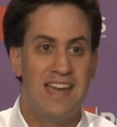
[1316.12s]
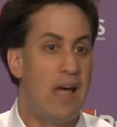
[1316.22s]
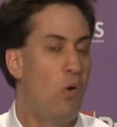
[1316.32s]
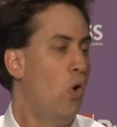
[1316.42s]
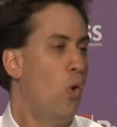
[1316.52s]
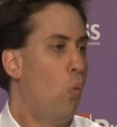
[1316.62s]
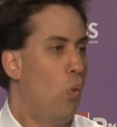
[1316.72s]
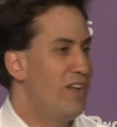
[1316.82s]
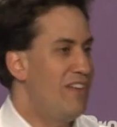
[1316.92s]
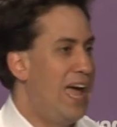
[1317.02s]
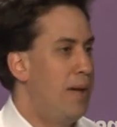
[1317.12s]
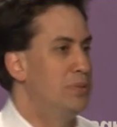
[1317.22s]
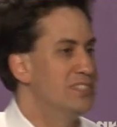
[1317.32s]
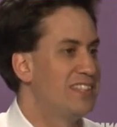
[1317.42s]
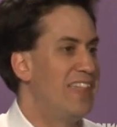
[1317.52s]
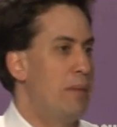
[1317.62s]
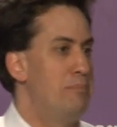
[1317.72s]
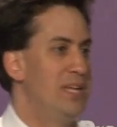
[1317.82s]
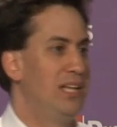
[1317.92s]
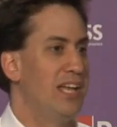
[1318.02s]
Now, whatever happens to
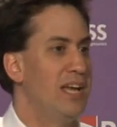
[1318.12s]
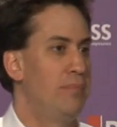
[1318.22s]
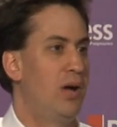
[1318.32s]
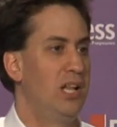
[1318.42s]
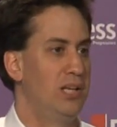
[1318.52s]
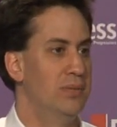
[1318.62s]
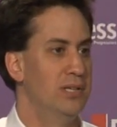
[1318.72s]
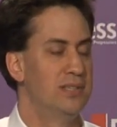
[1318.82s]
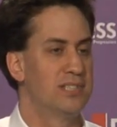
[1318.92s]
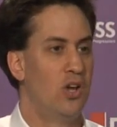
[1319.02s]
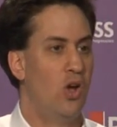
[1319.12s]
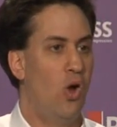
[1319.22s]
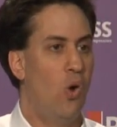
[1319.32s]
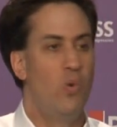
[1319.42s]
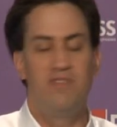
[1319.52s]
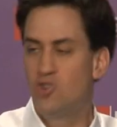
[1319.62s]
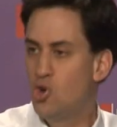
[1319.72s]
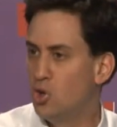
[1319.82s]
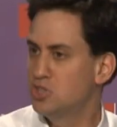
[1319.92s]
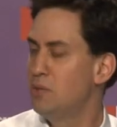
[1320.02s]
that bill in Parliament, we've
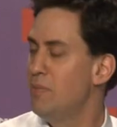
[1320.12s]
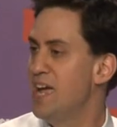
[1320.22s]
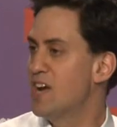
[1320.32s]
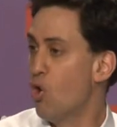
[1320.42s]
got to make